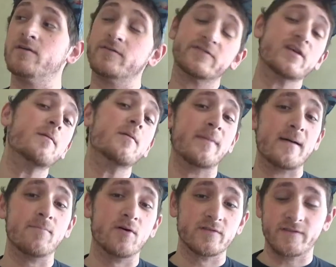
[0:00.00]
some of
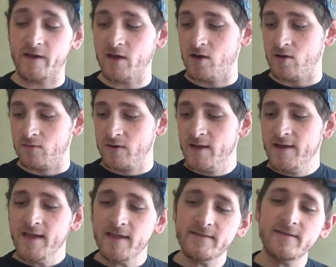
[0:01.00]
my bowls that I own,
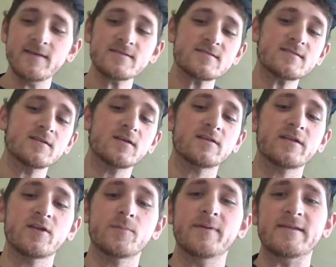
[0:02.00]
it is still a
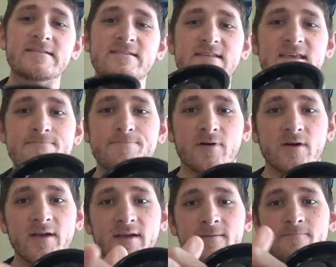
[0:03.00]
little bit
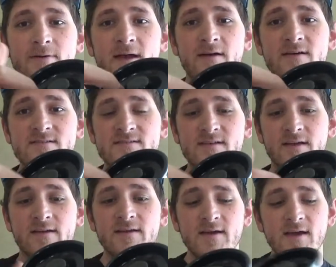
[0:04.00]
deeper in comparison